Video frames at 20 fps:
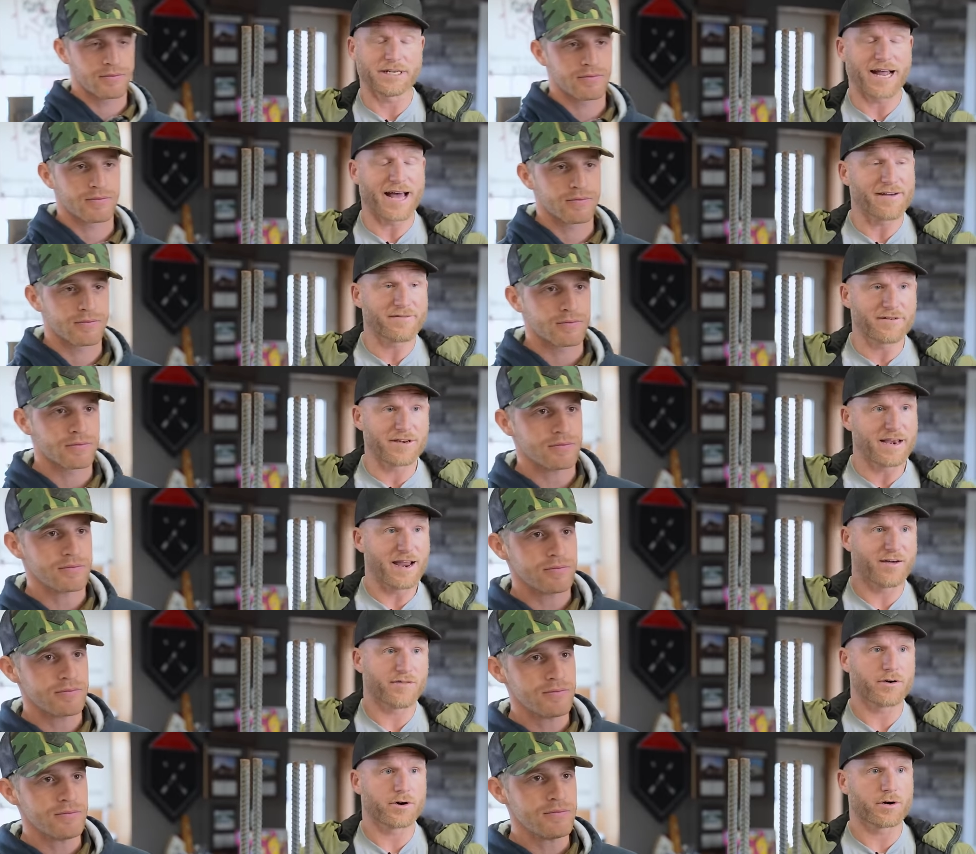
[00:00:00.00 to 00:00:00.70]
Speaker 1: and I've
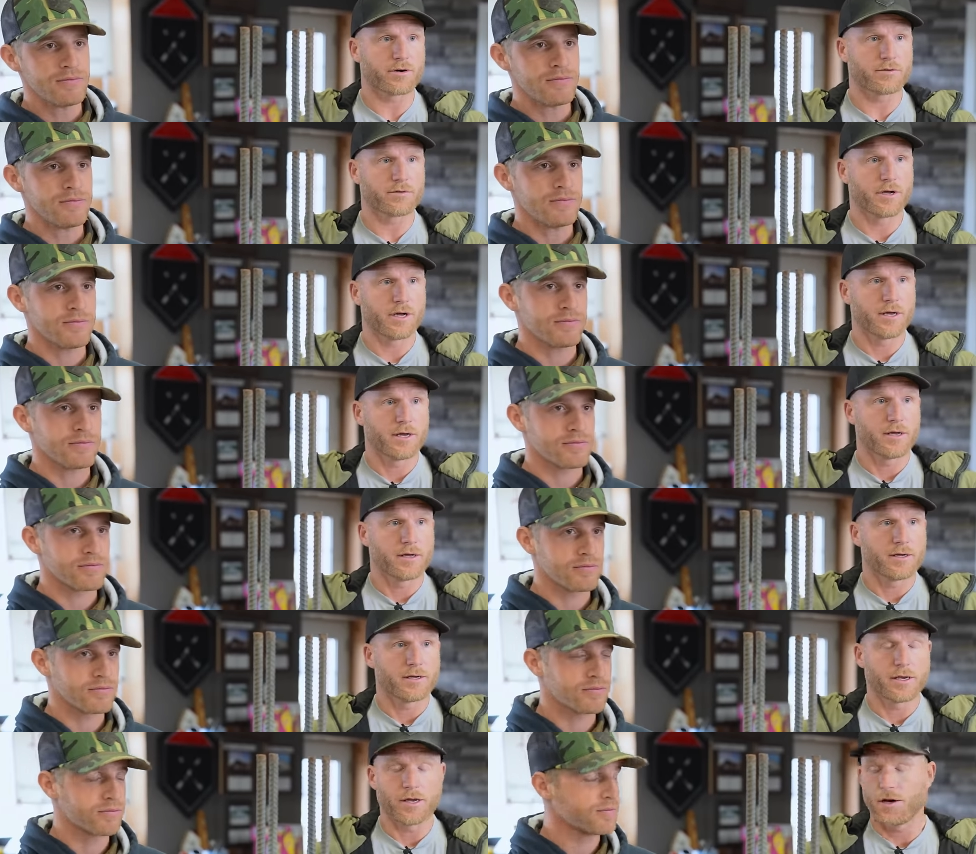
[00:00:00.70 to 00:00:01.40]
never,
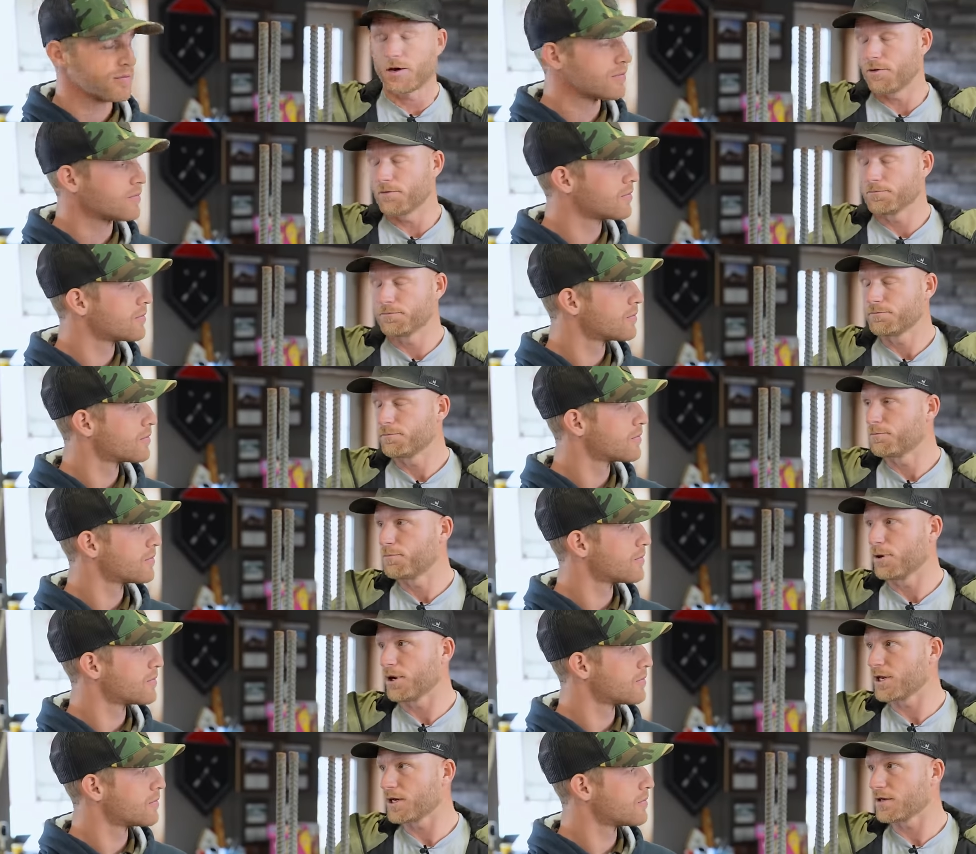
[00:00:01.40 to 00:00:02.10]
you know,
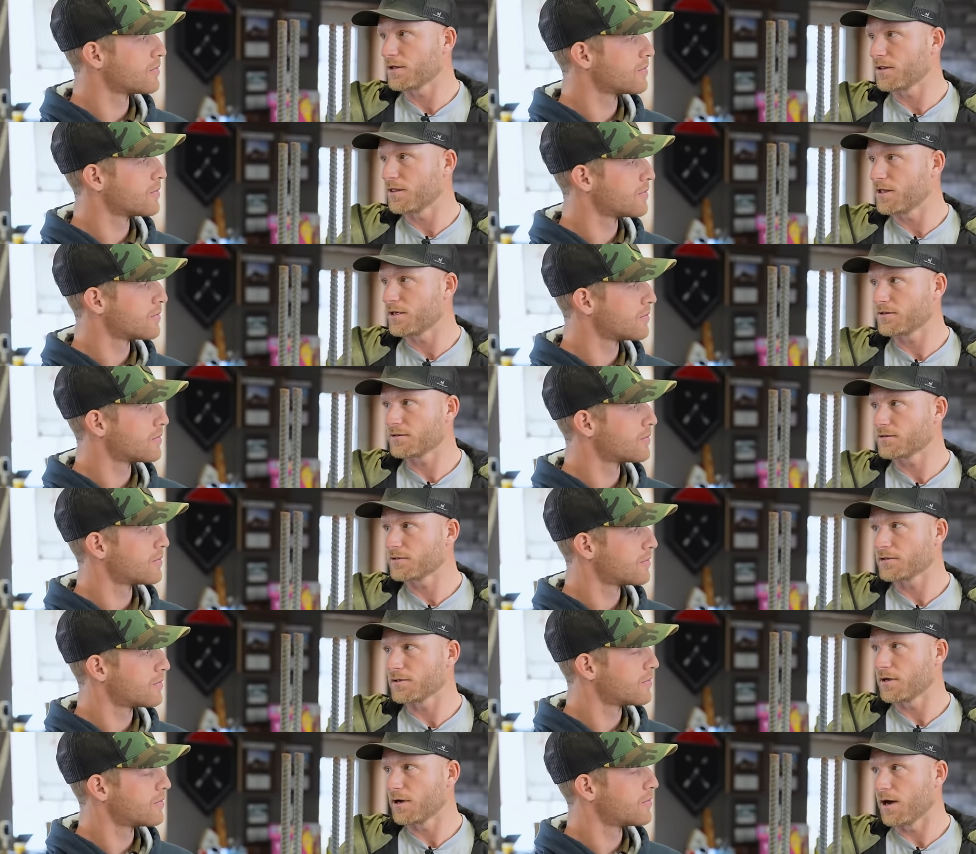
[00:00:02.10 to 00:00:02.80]
put it to
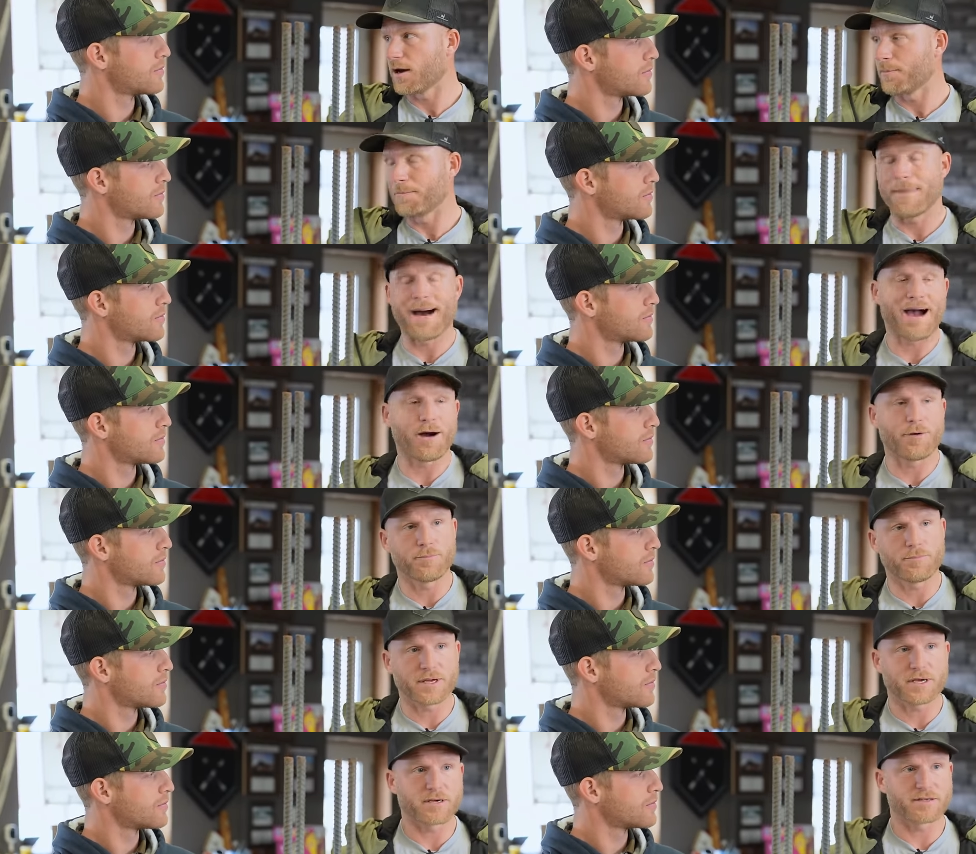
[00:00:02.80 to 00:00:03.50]
this
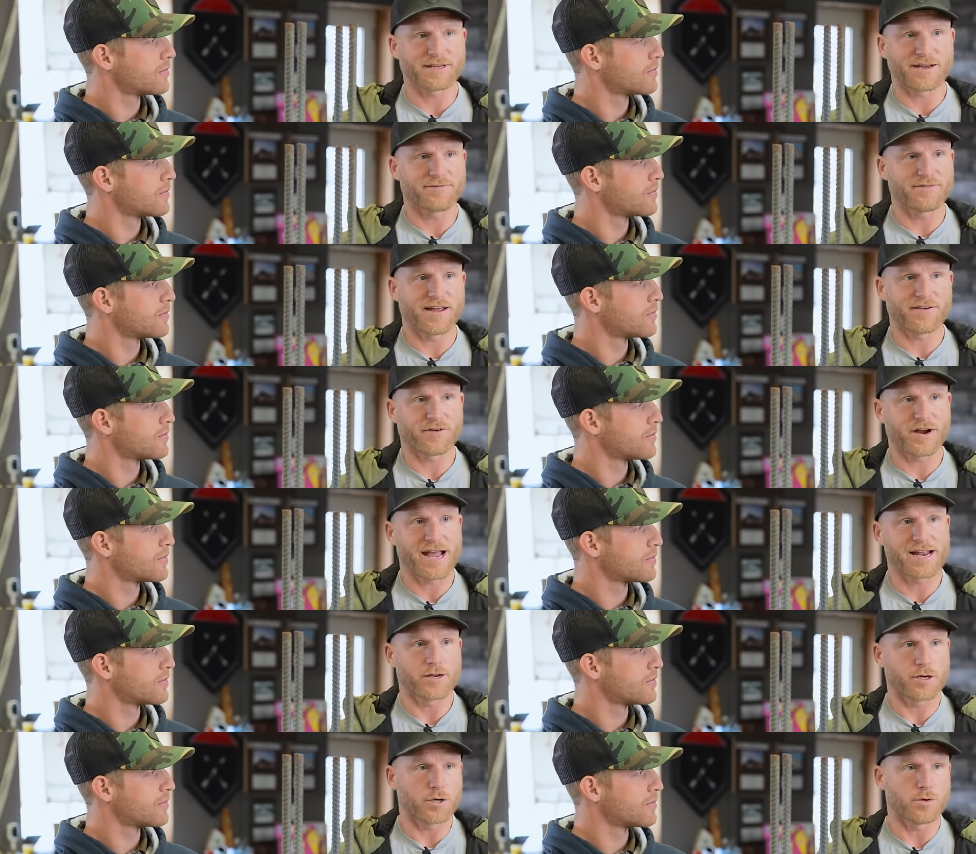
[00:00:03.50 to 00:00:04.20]
amount because I've never
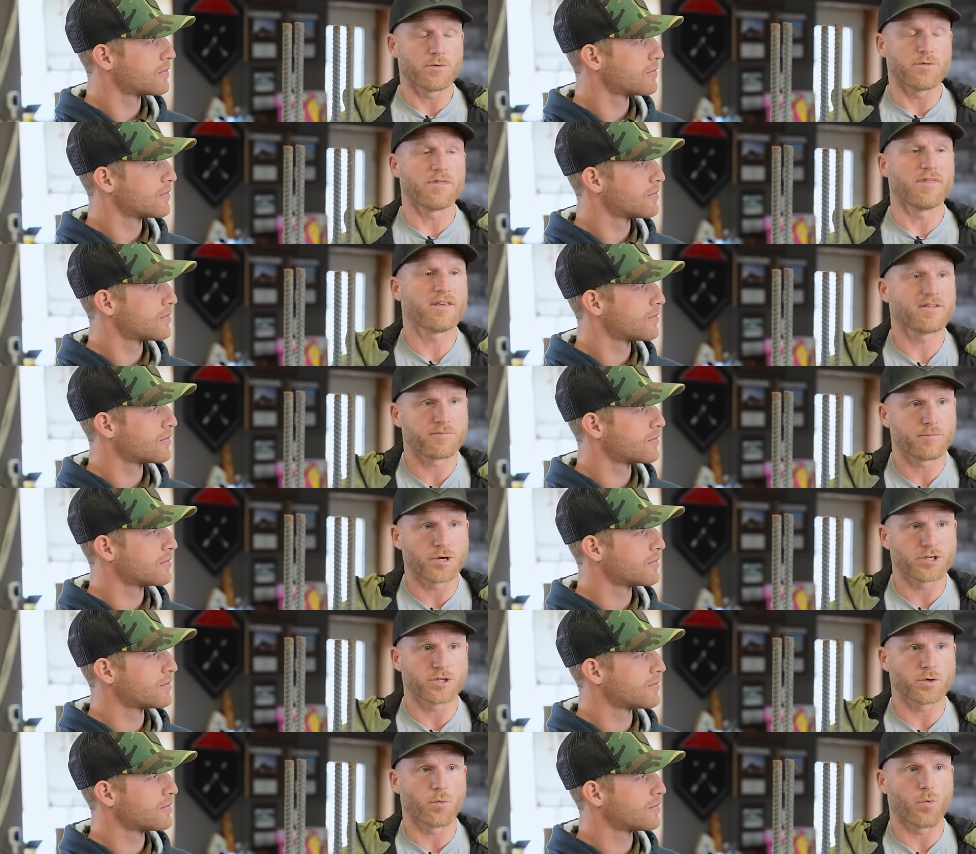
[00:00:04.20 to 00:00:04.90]
had to do this
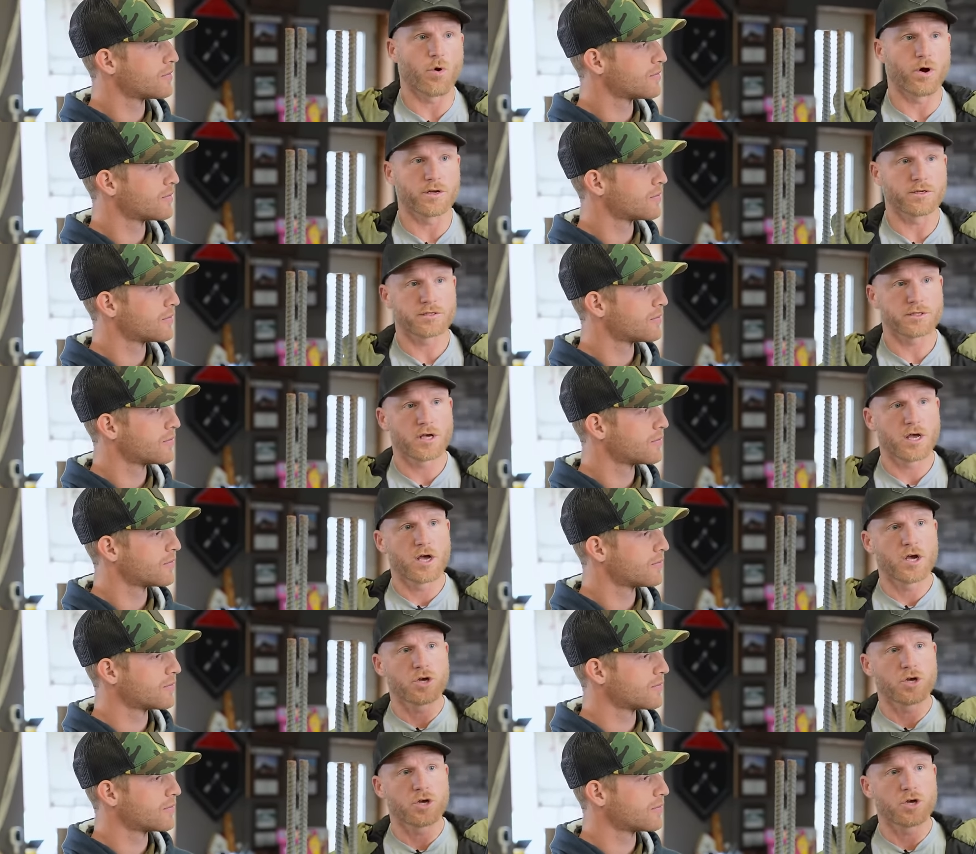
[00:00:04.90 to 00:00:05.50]
much at once.